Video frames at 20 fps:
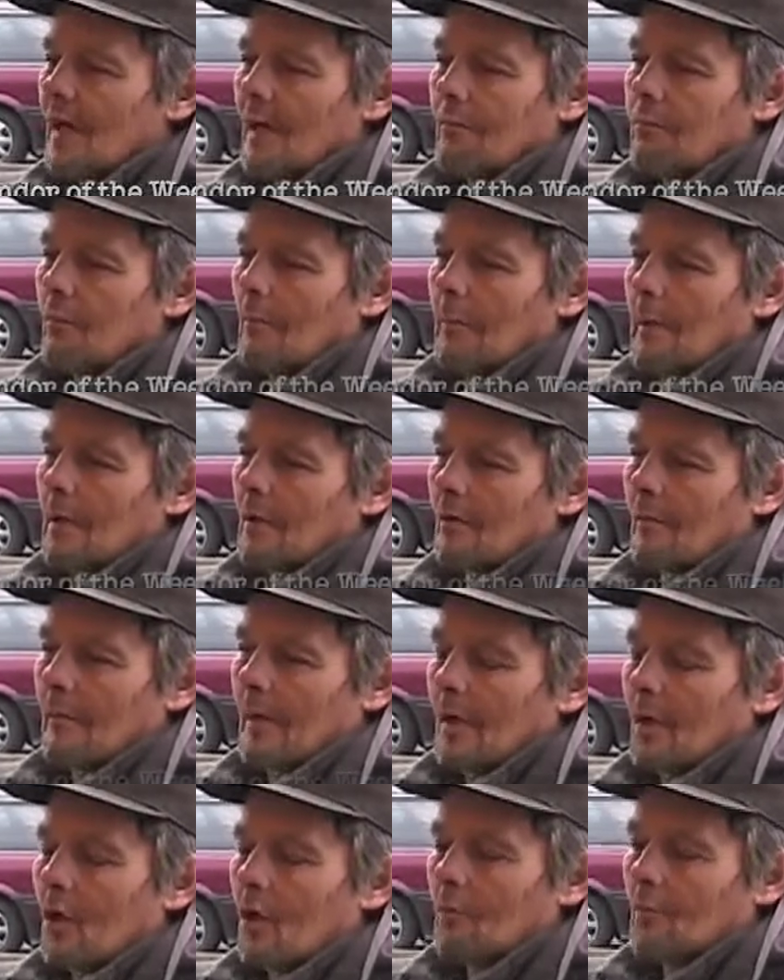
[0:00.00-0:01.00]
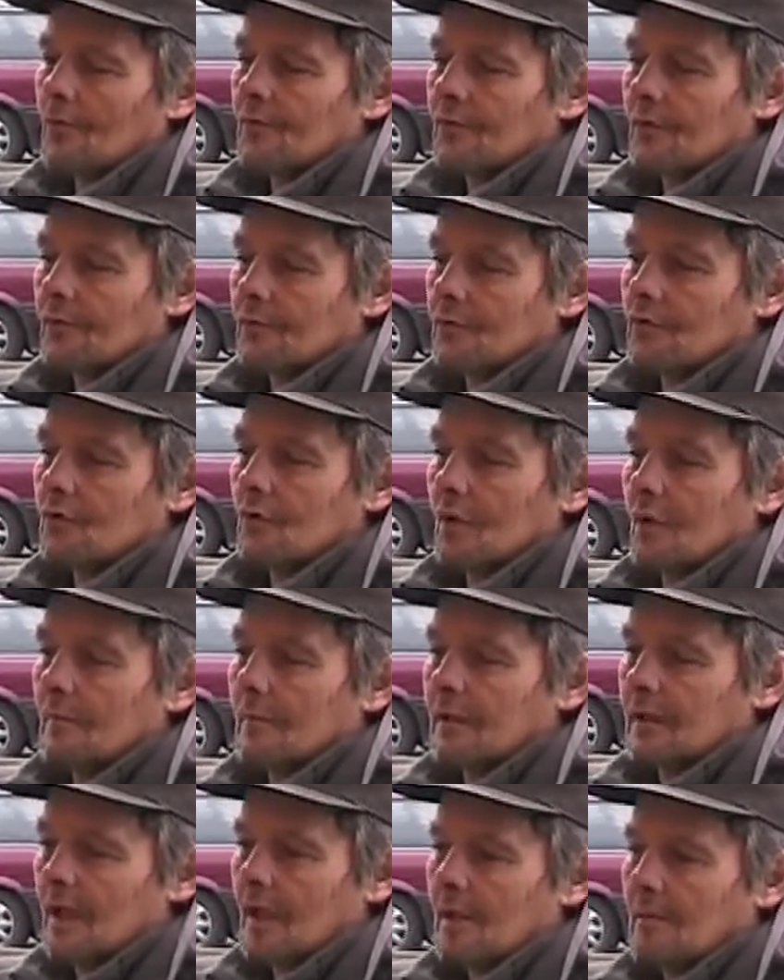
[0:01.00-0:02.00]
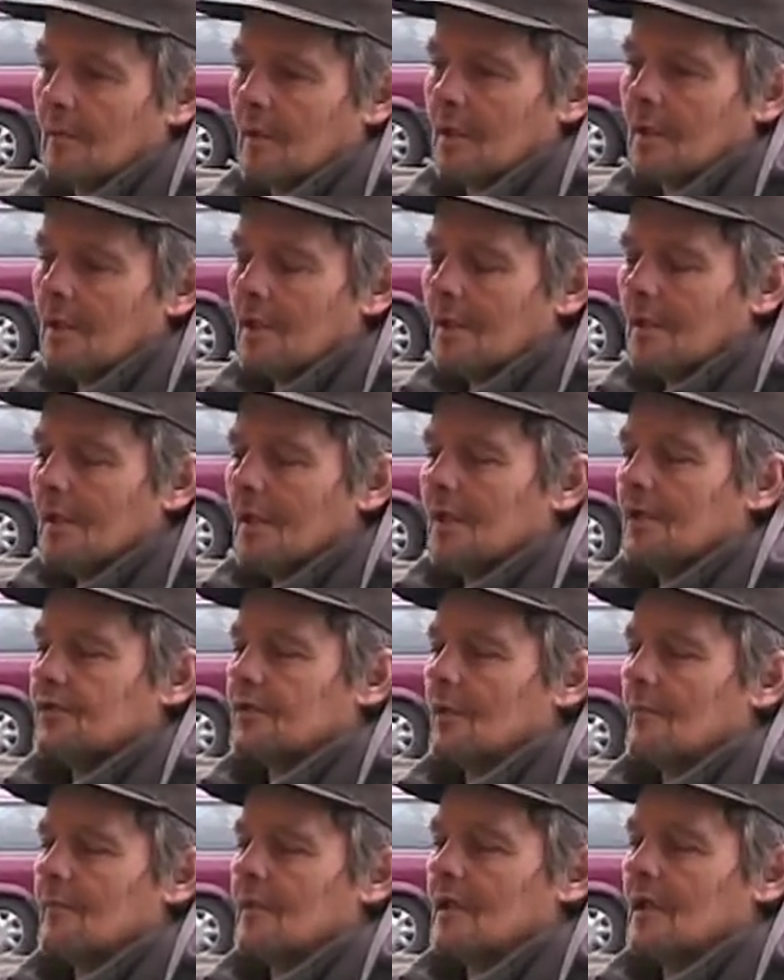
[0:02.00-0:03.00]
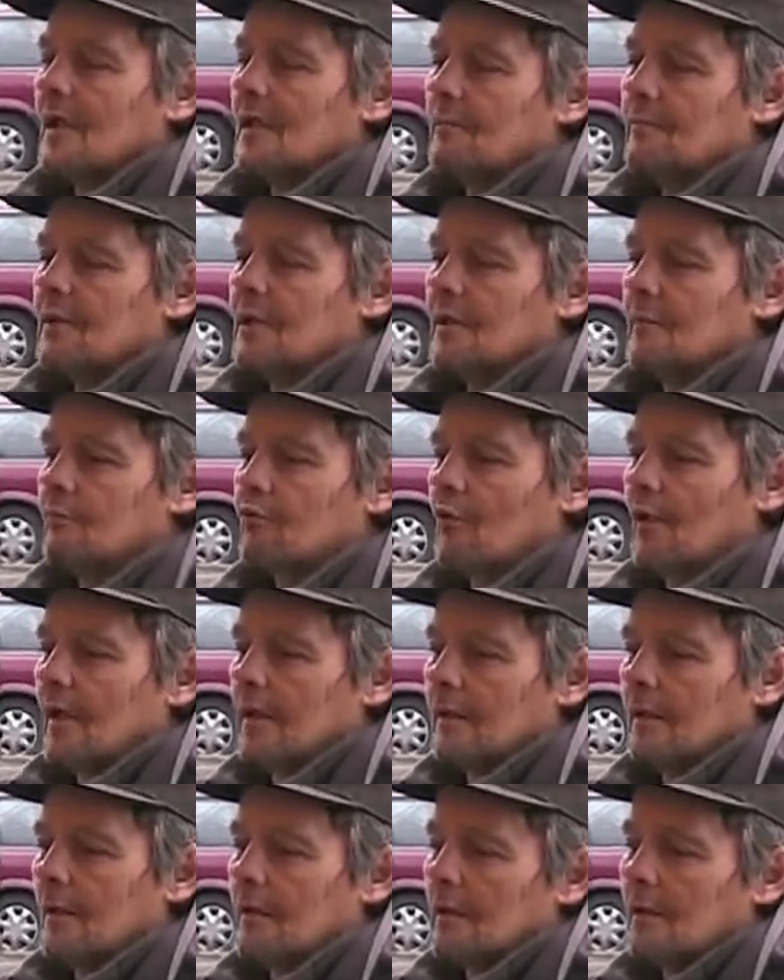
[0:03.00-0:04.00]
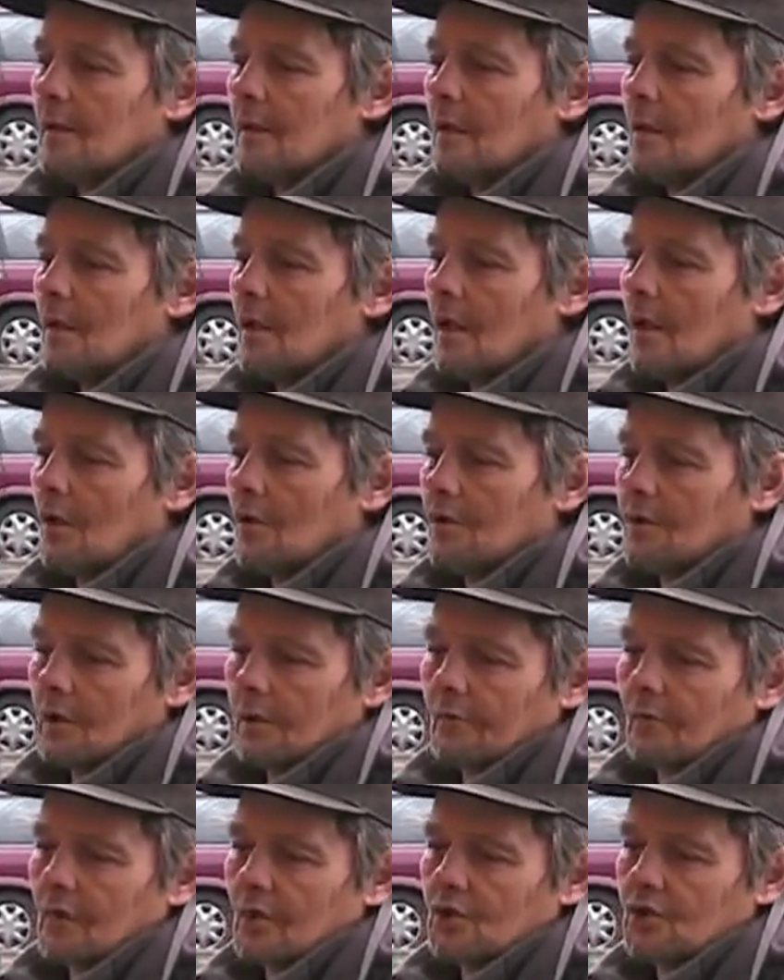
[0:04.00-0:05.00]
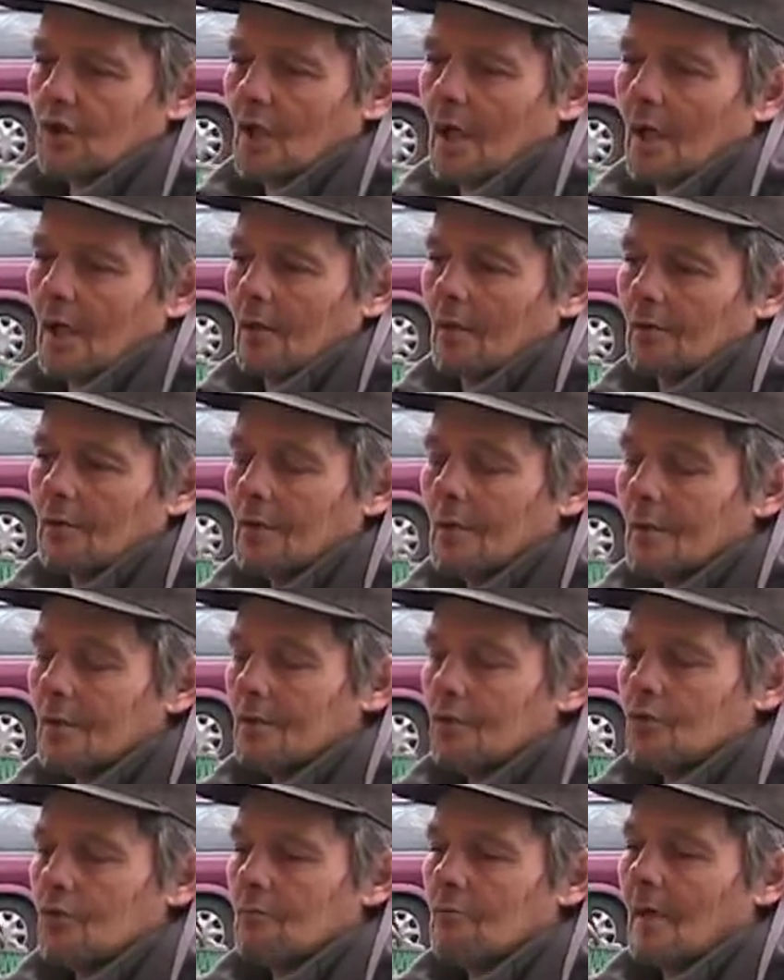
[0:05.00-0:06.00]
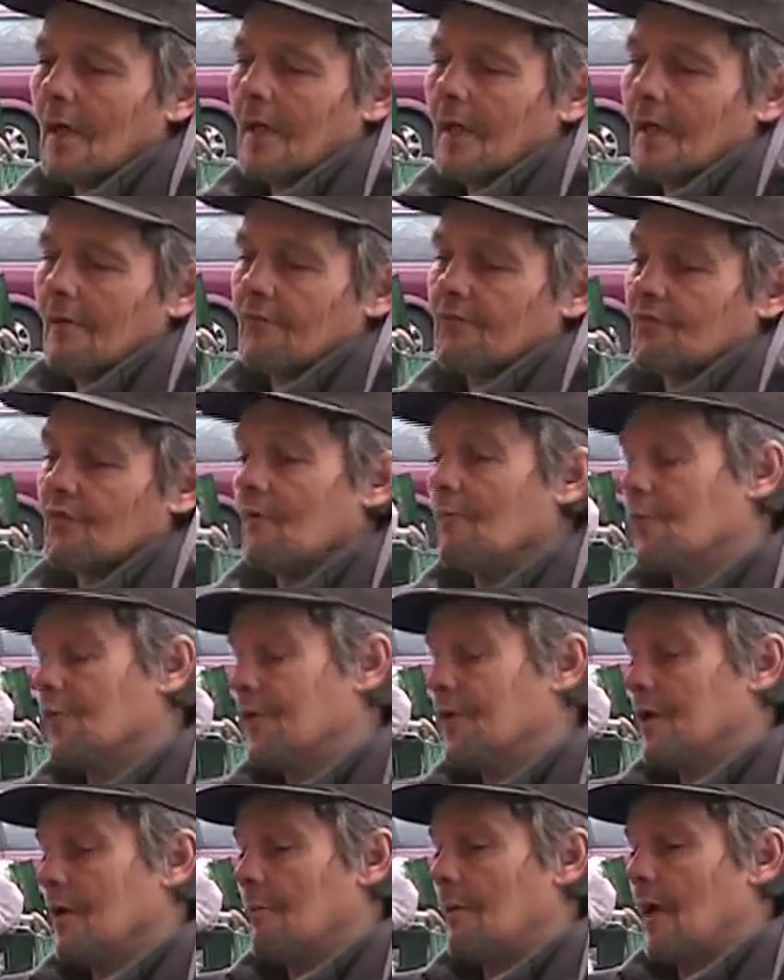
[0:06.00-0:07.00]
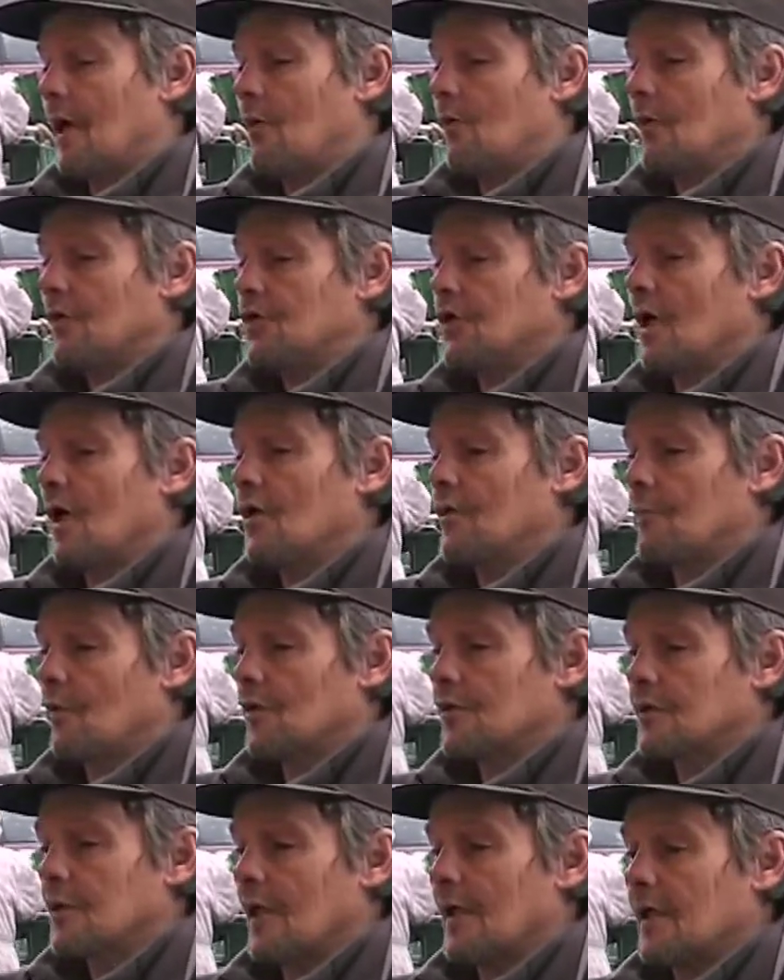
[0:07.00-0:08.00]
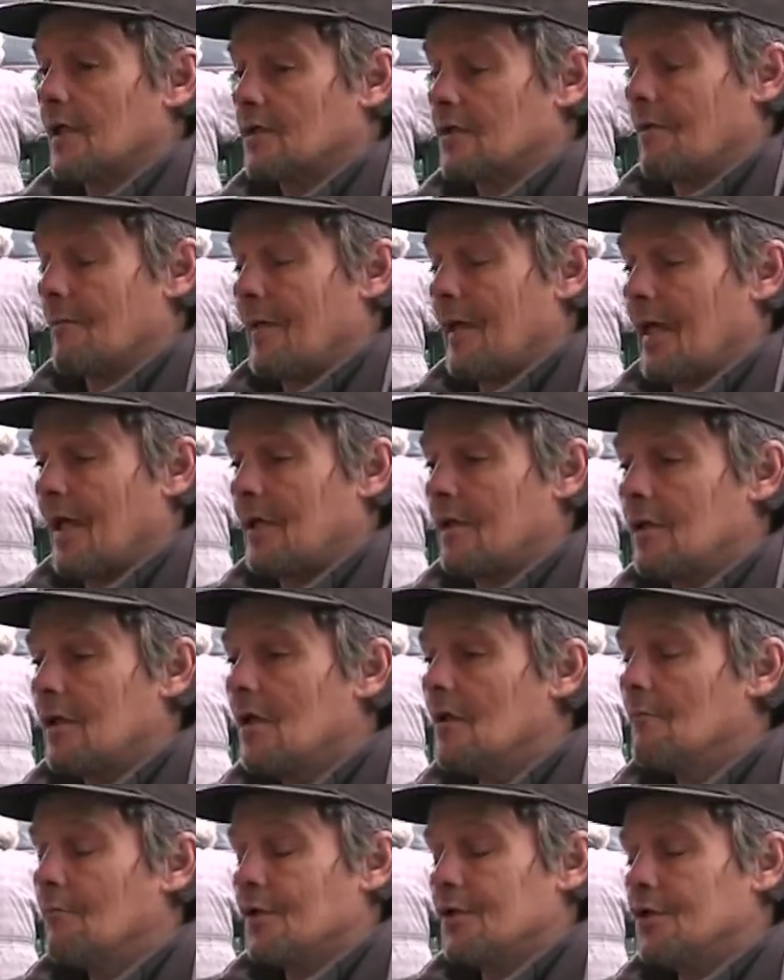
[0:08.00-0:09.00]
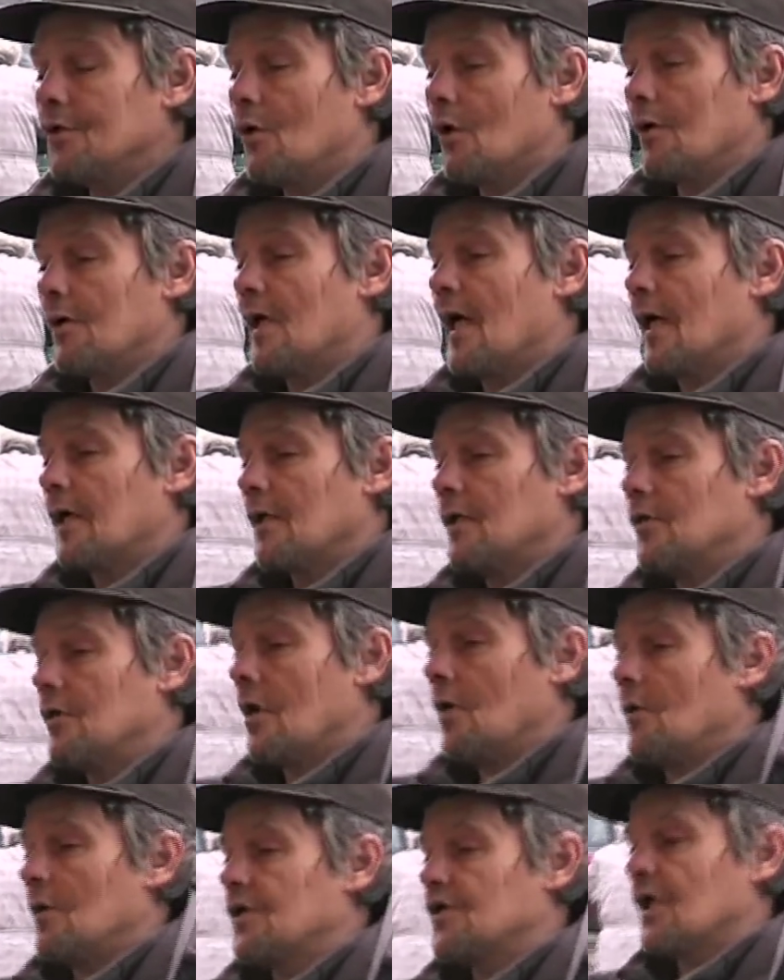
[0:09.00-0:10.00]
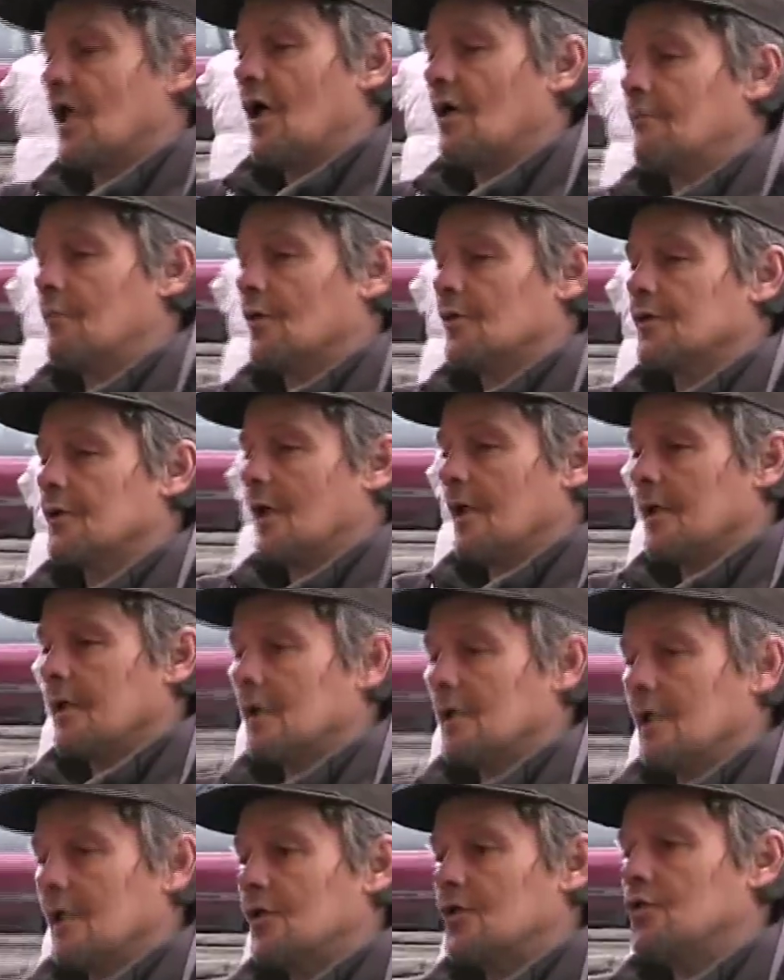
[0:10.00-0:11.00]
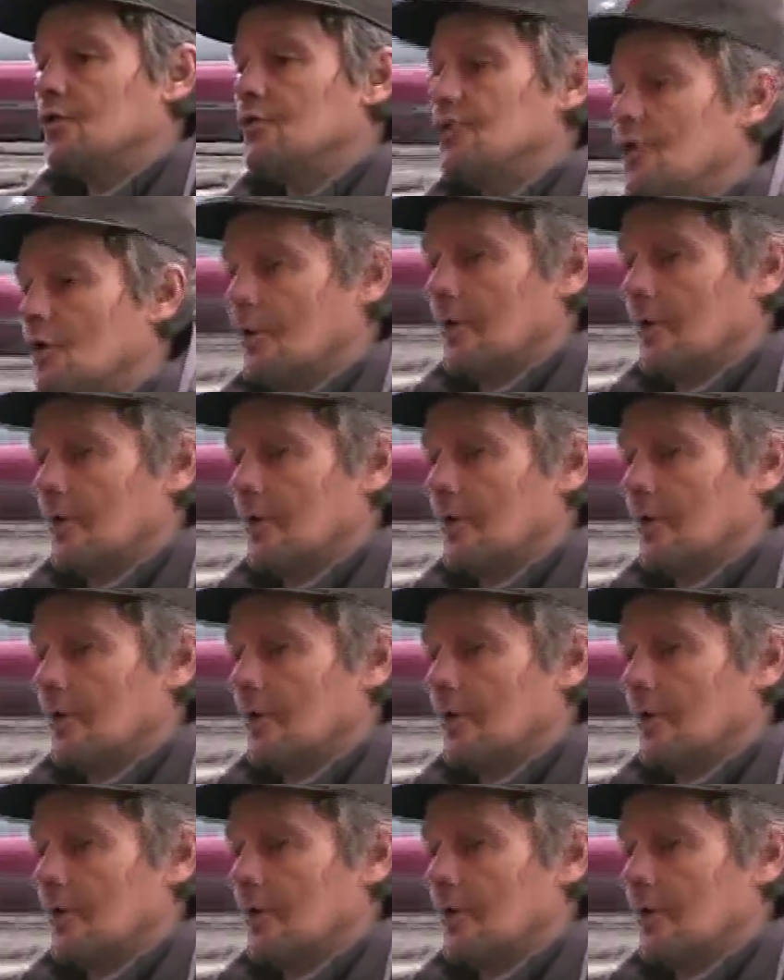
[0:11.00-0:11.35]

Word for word: apple butter about homelessness until I became it. It's something like being pregnant or uh, delivering a child. You might have sympathy about what childbirth's like as a man, but you are not going to know what childbirth's like unless you do